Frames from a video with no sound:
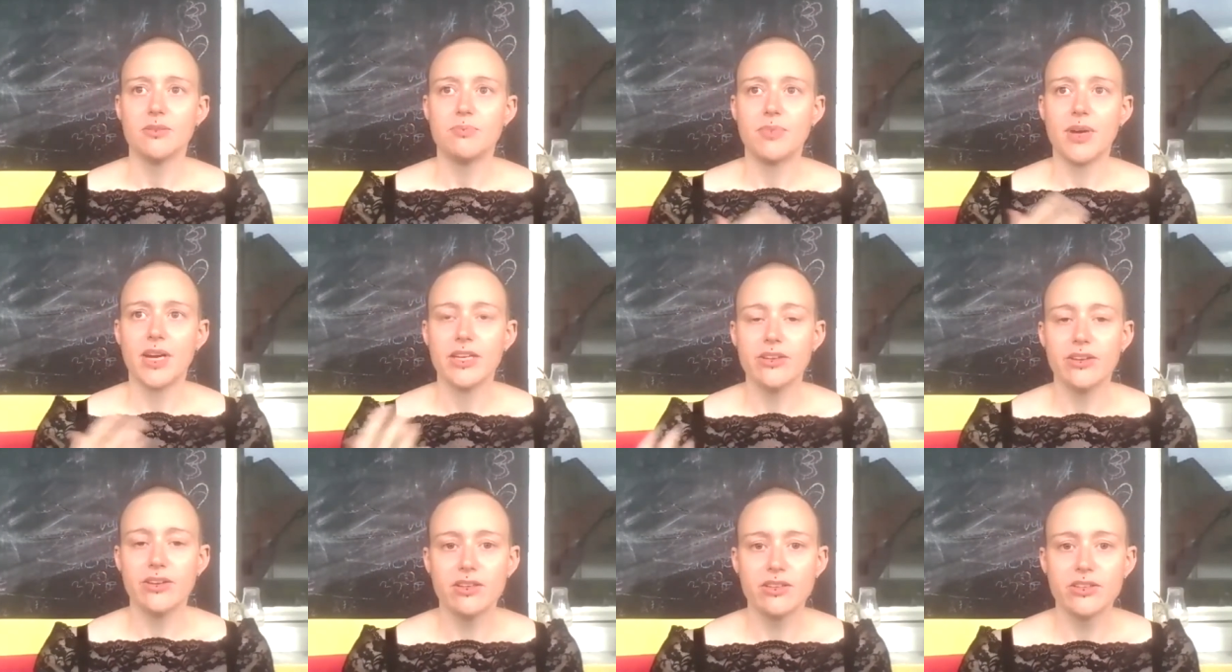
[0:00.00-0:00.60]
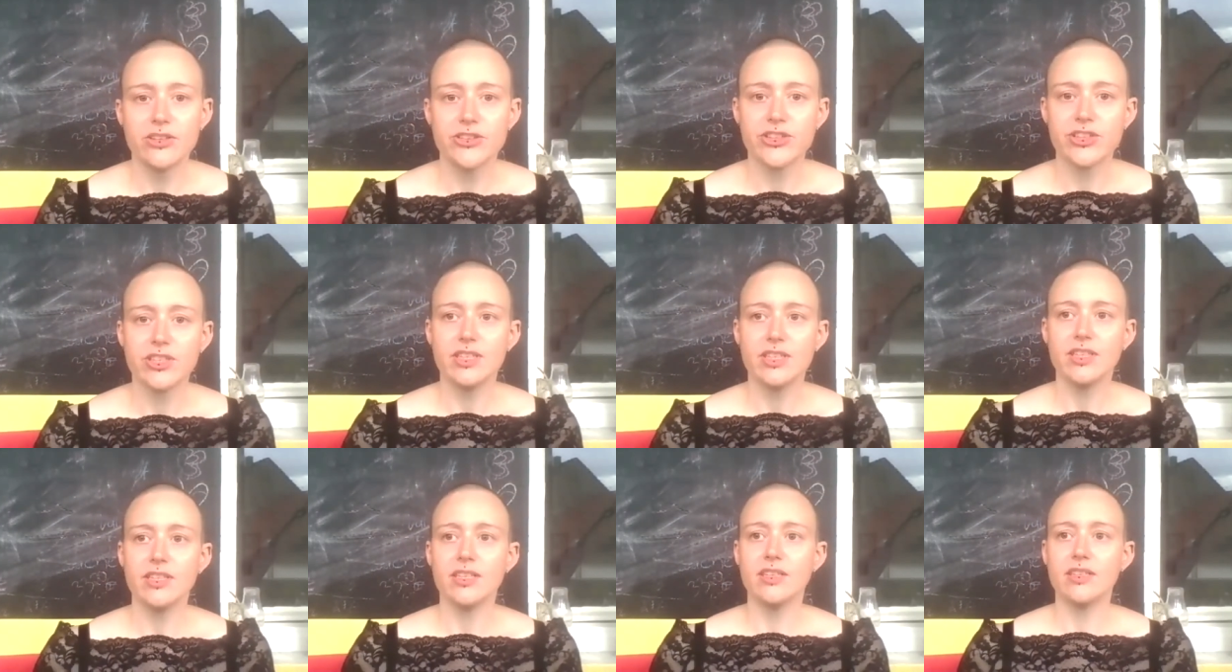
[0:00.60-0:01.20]

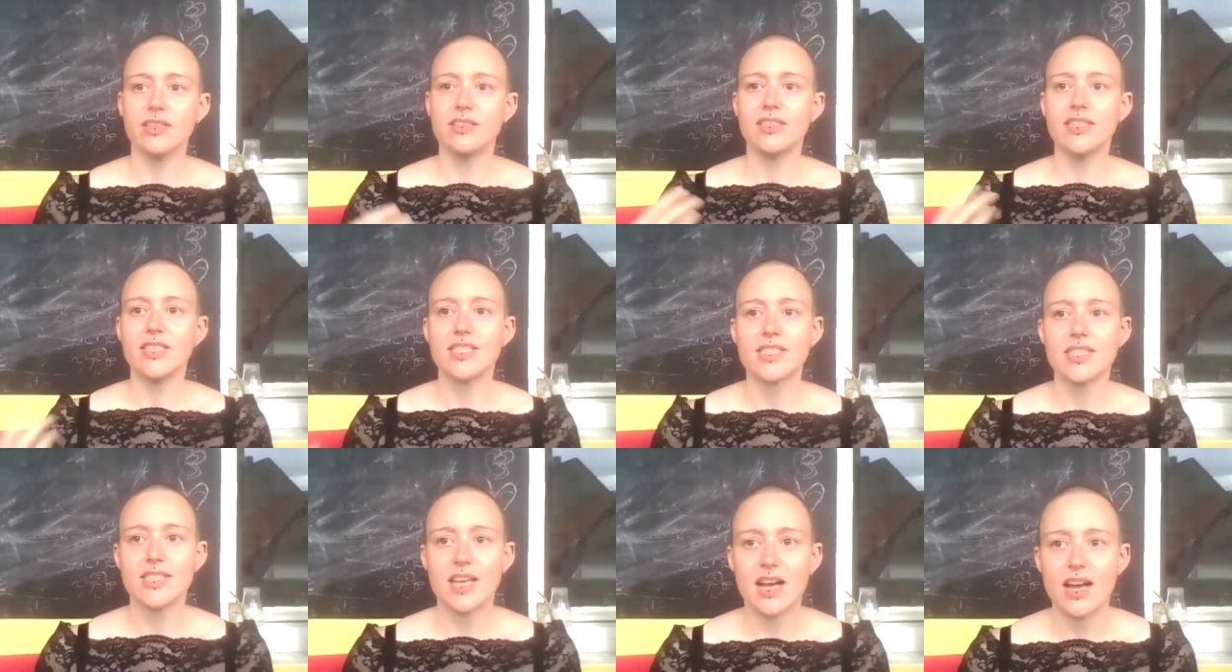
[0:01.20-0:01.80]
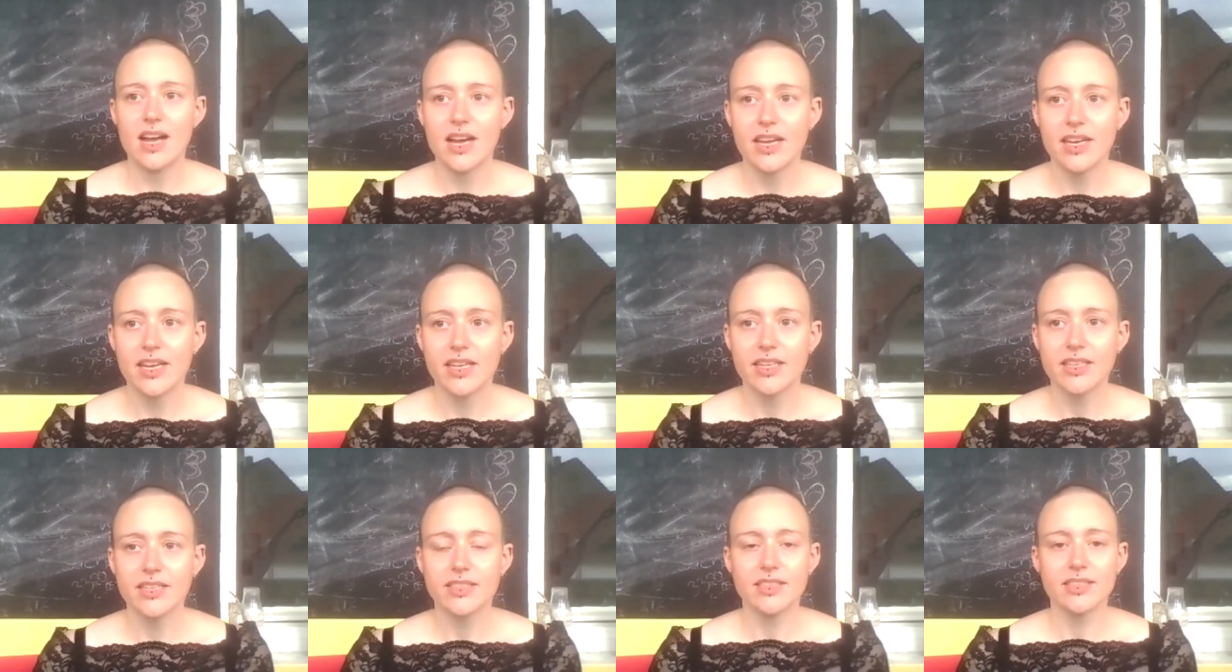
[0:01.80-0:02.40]
biology,
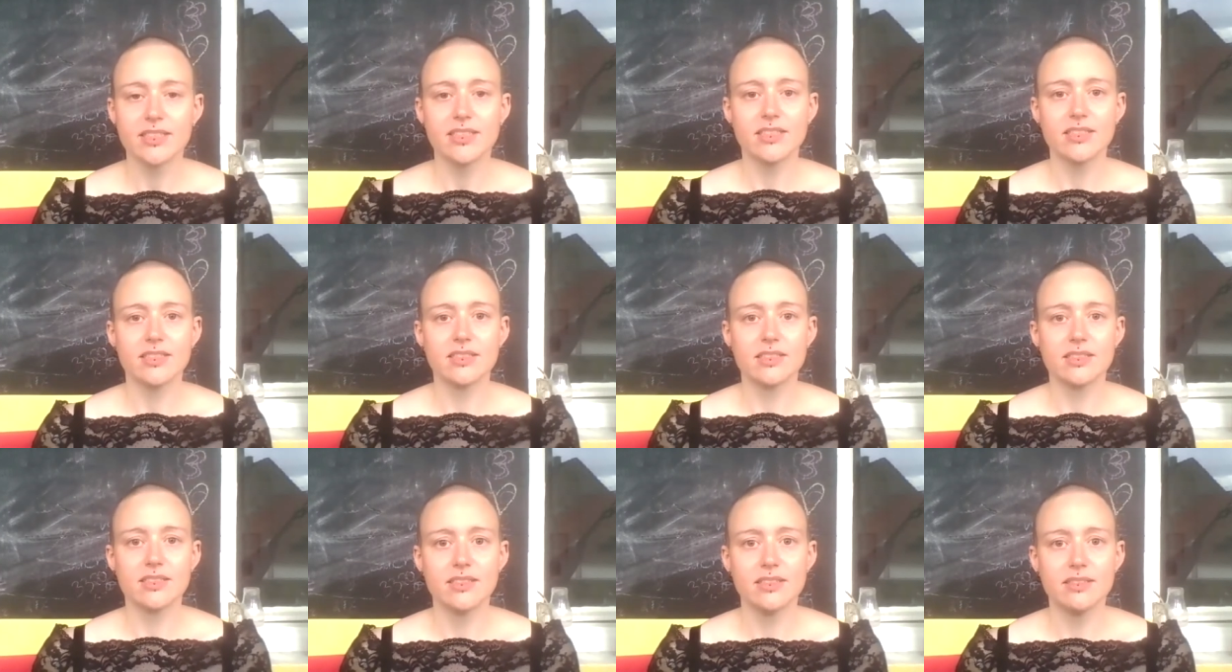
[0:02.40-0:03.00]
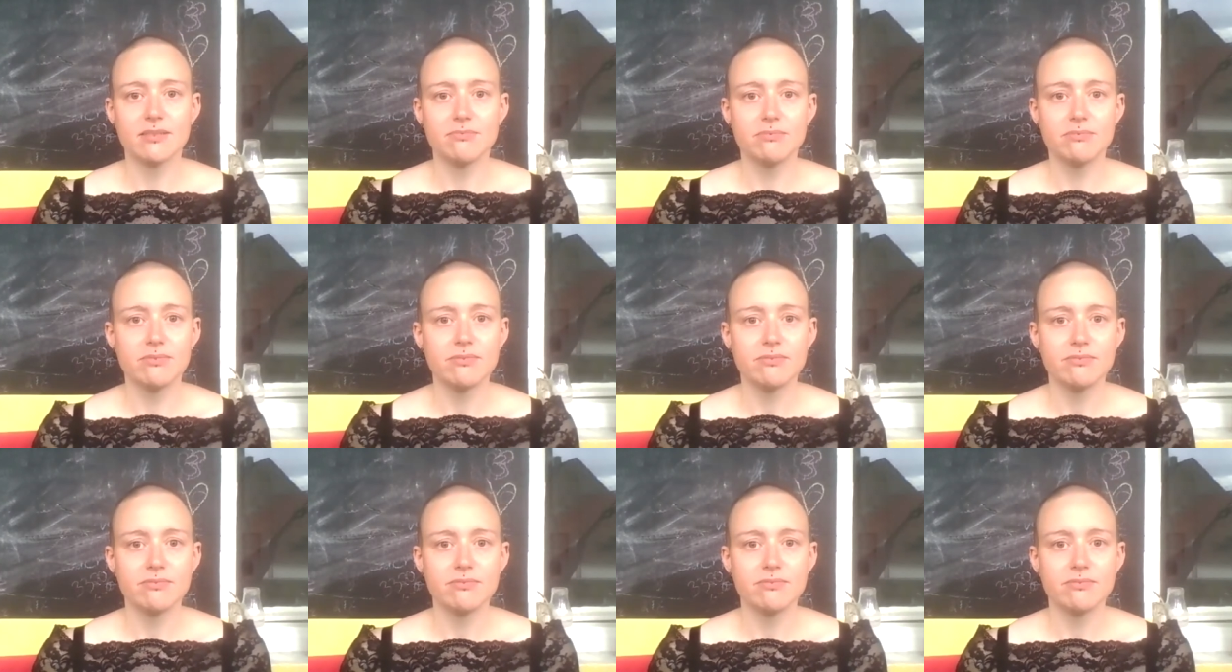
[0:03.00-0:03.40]
design, um,